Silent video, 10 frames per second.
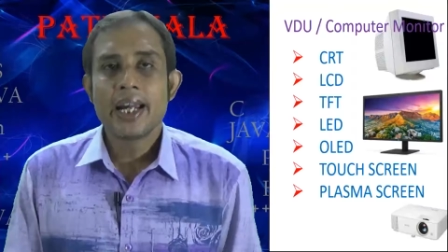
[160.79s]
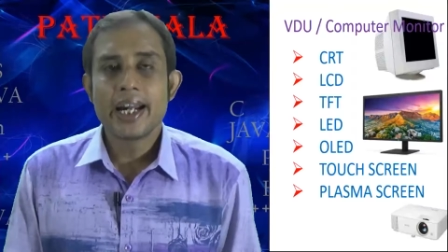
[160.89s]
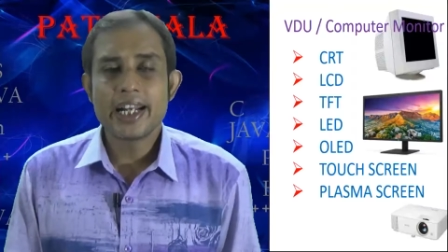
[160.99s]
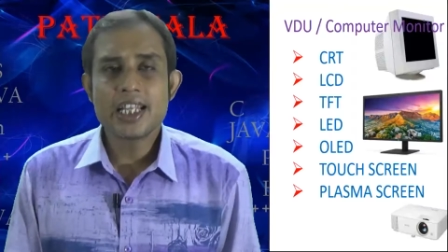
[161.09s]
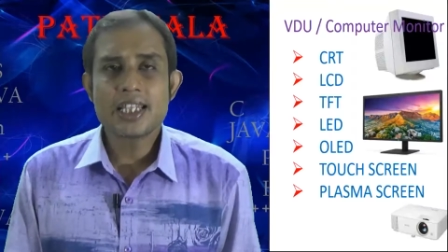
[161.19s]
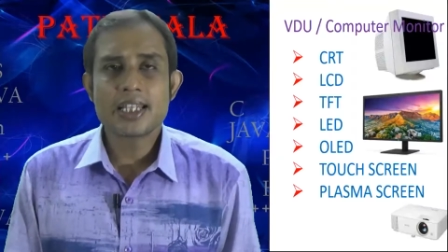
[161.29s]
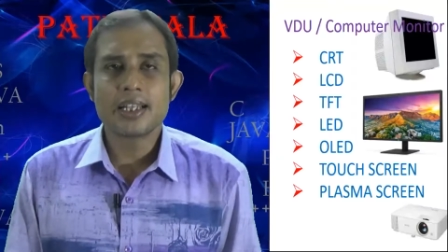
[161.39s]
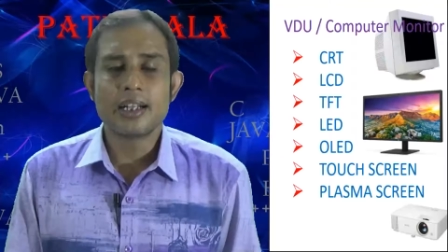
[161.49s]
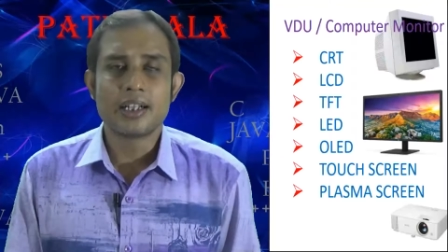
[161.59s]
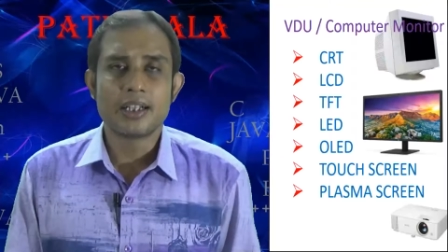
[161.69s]

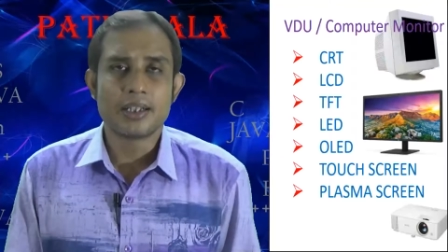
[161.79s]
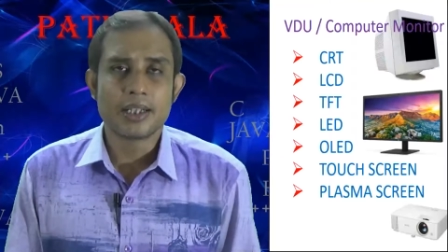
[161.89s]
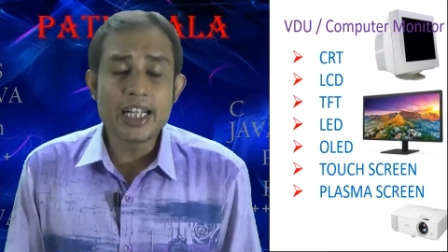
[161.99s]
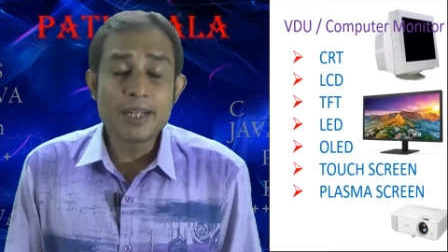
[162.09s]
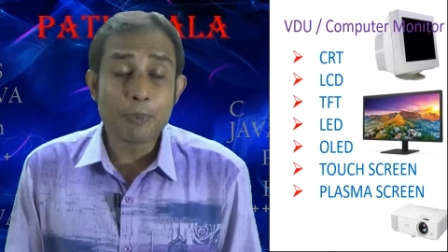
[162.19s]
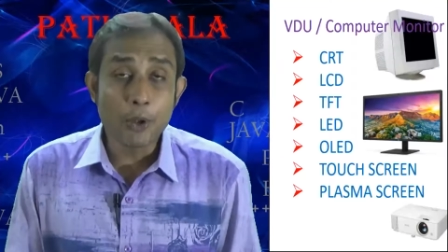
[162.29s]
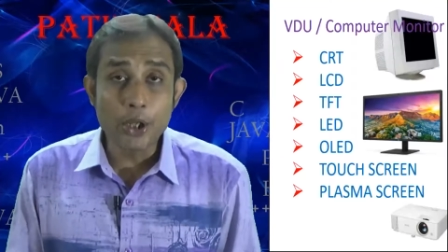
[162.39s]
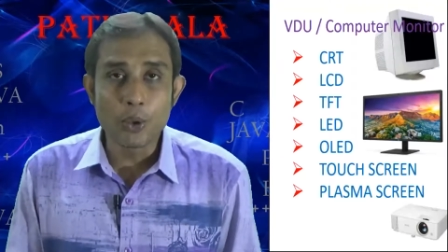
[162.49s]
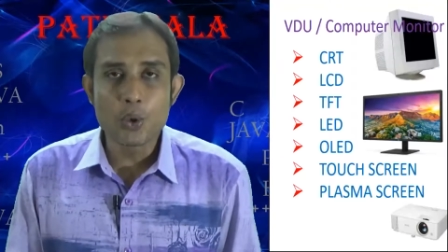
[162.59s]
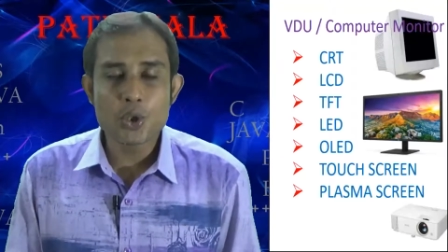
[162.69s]
It
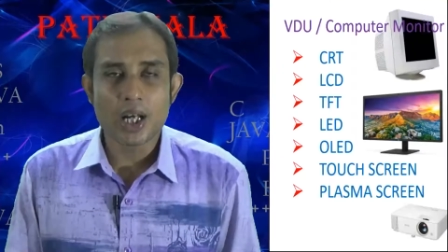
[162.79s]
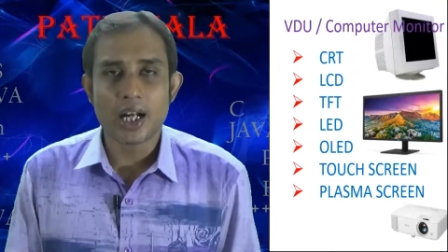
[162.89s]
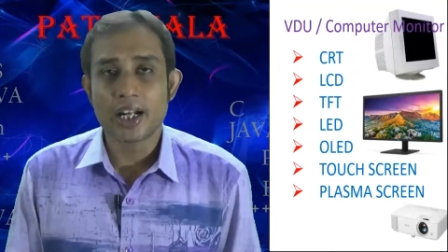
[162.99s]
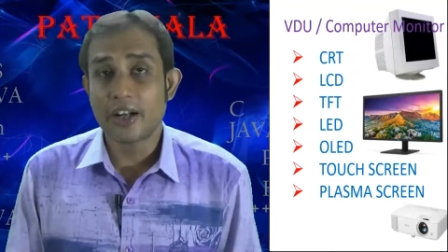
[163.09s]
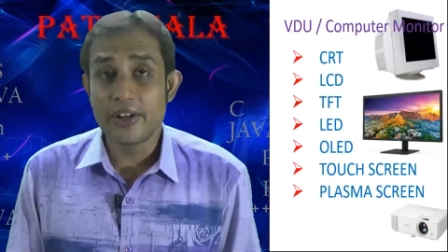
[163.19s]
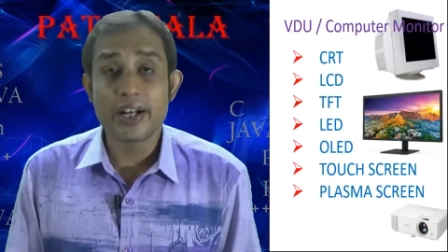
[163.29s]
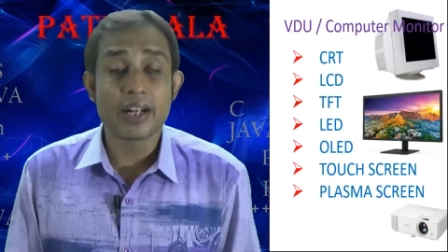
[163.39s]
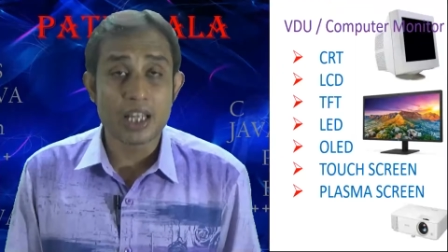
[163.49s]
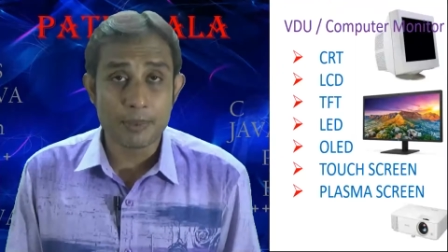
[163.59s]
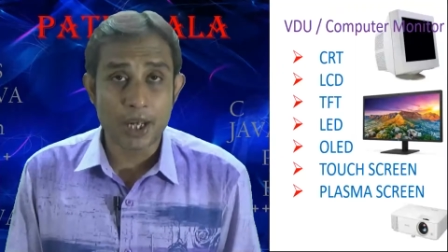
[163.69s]
produces a
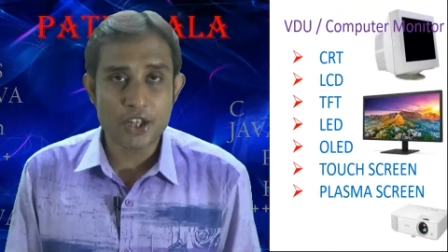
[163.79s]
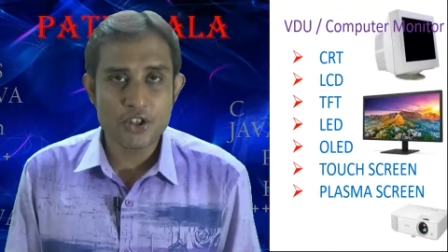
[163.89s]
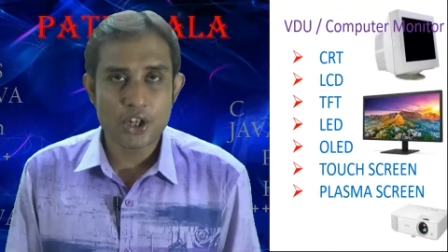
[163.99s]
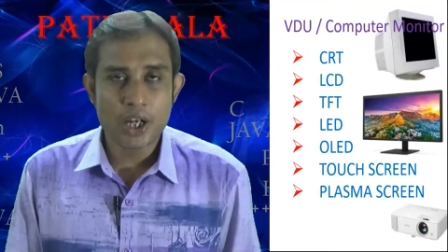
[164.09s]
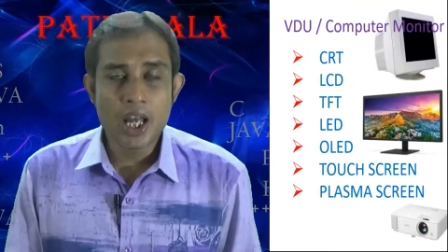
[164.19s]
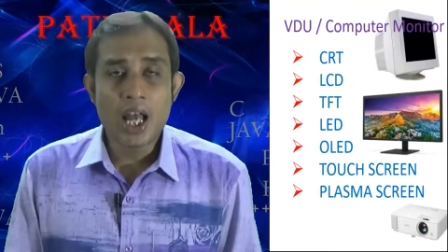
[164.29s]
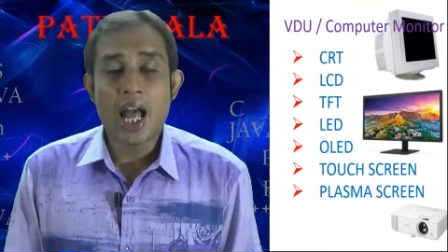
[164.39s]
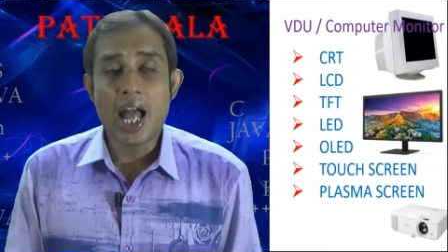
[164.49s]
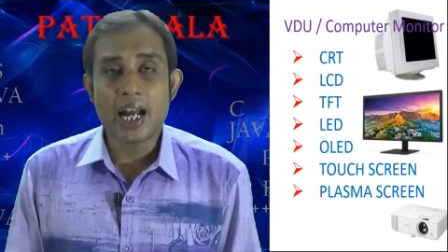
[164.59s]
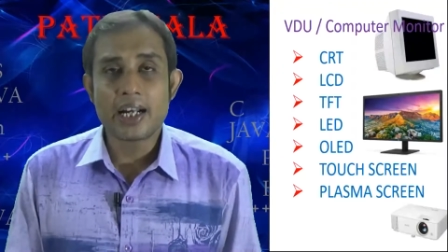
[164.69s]
clear image,
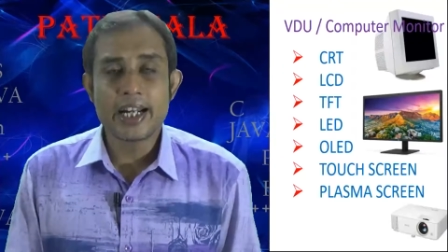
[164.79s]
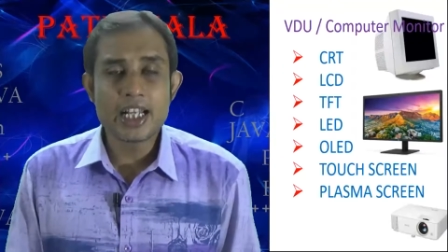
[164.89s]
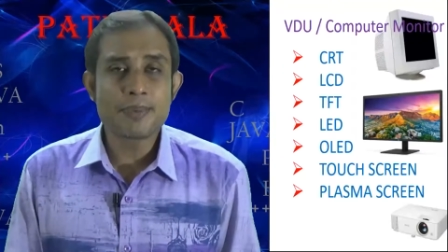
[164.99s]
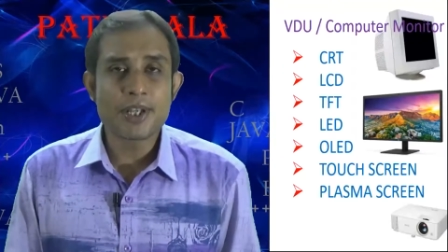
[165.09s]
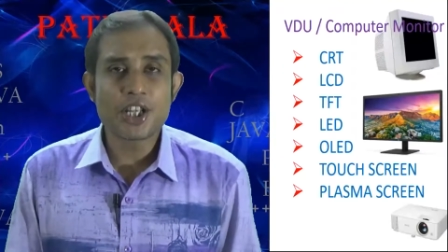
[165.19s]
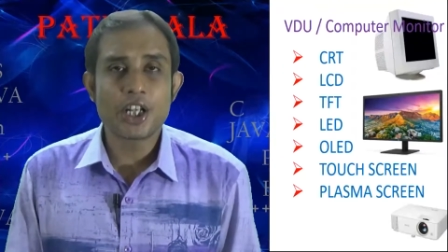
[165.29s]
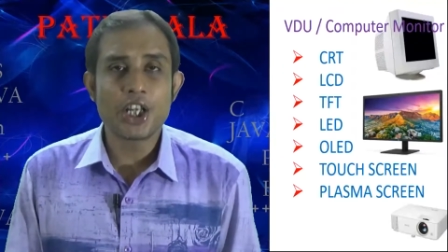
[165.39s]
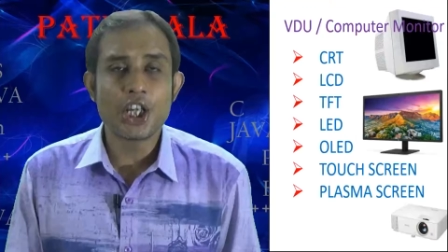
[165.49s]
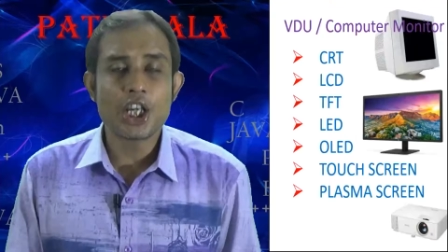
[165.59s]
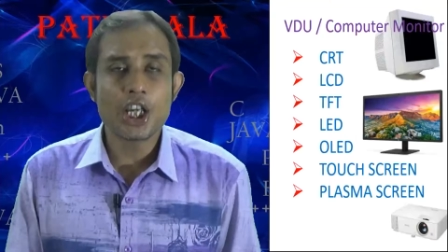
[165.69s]
and it is
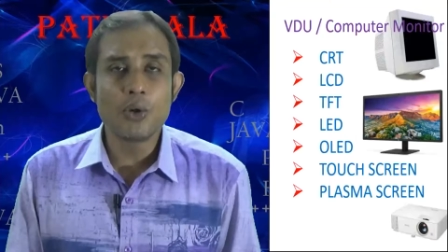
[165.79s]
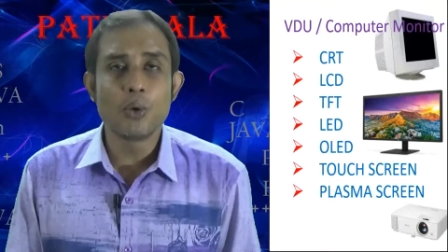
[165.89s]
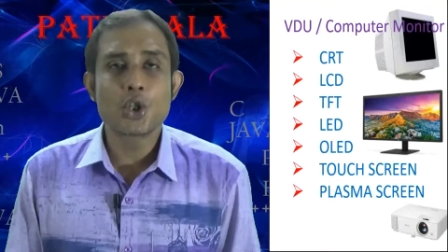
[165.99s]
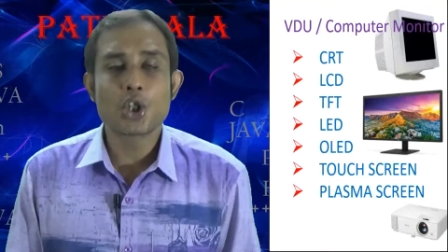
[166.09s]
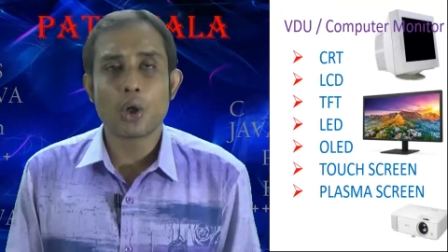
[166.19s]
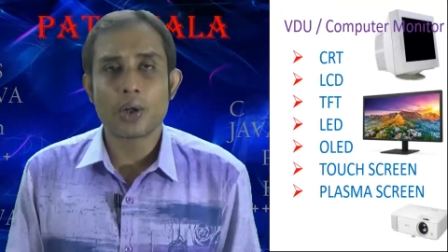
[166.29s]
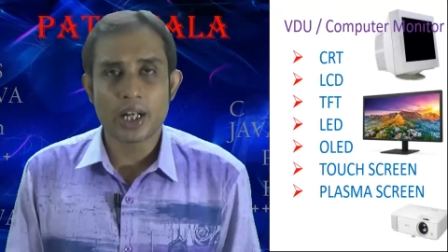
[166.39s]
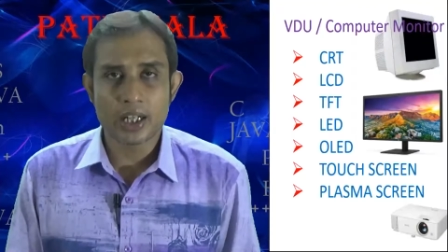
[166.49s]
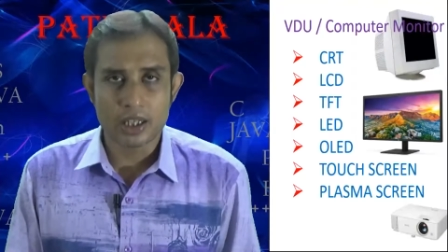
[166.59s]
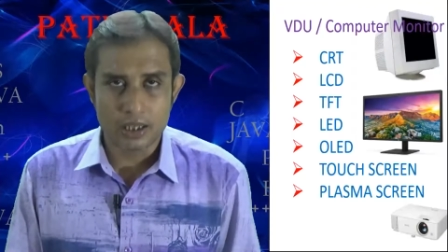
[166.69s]
basically used on
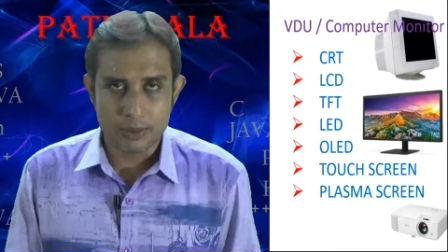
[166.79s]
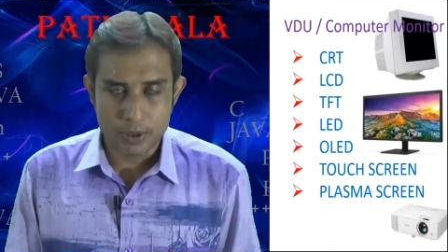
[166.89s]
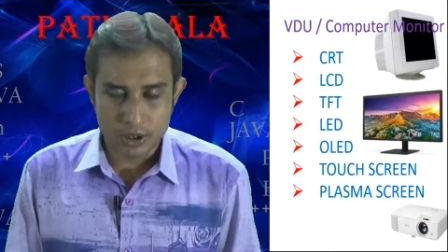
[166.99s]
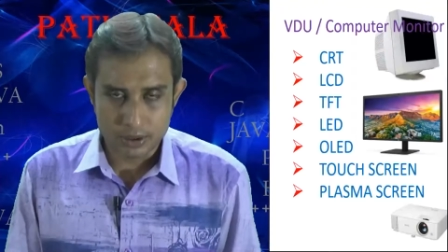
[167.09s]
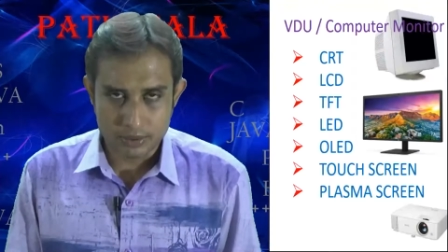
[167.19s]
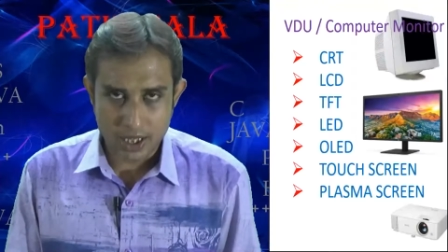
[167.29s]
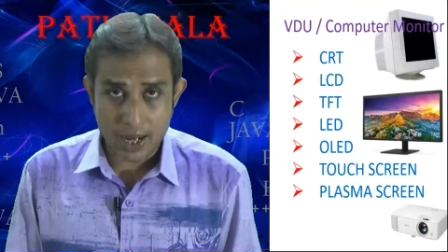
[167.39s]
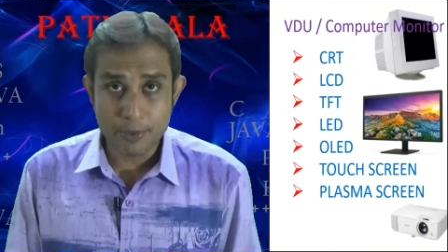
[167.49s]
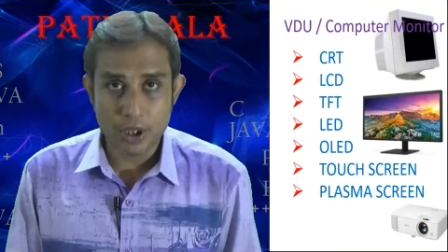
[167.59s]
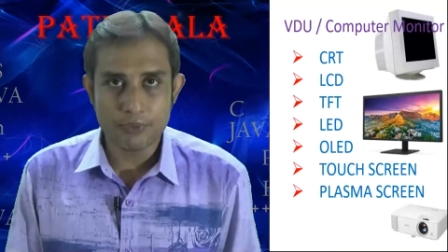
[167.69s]
a
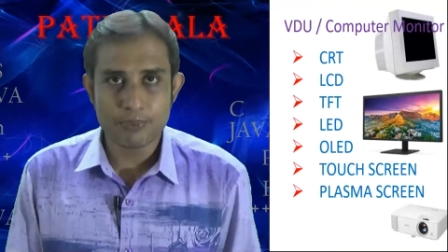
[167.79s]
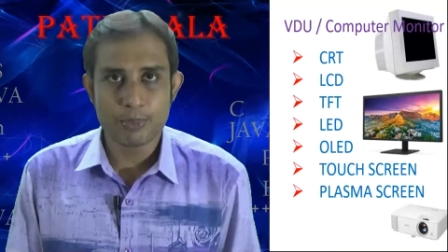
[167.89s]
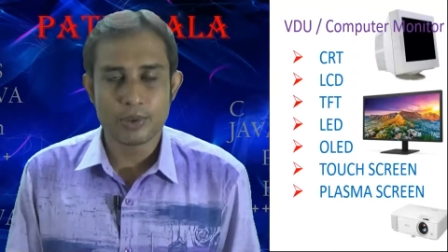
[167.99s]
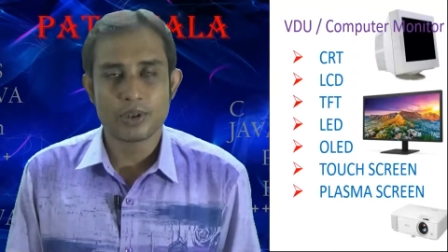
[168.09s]
laptop